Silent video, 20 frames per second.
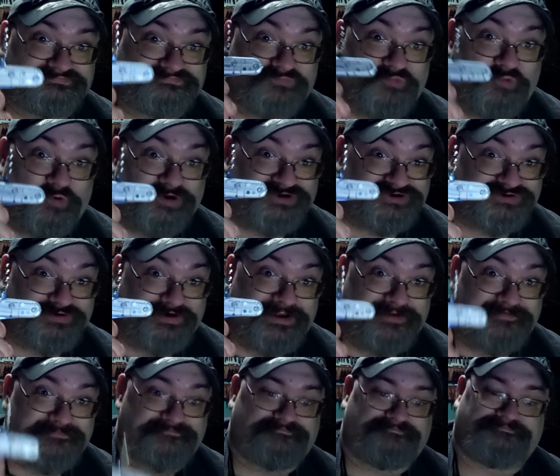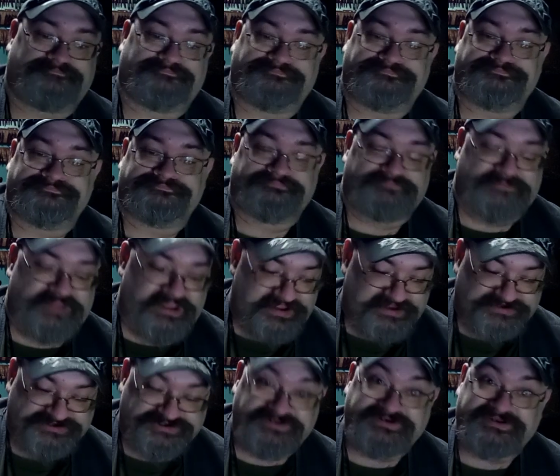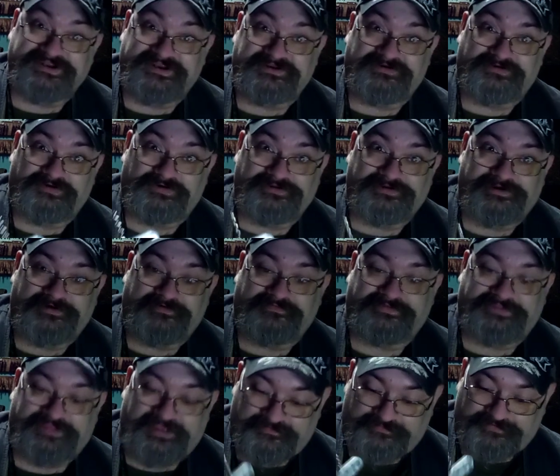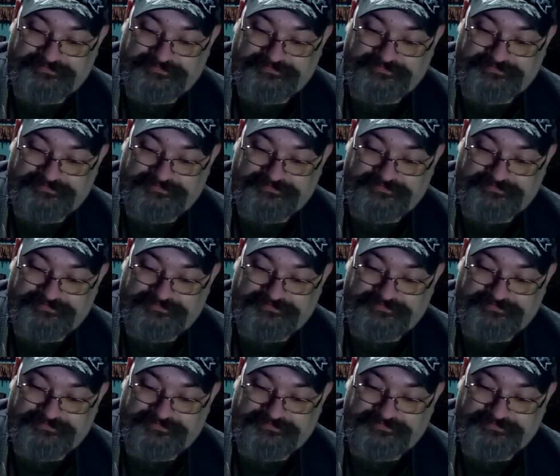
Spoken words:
Works great. I actually did it earlier with that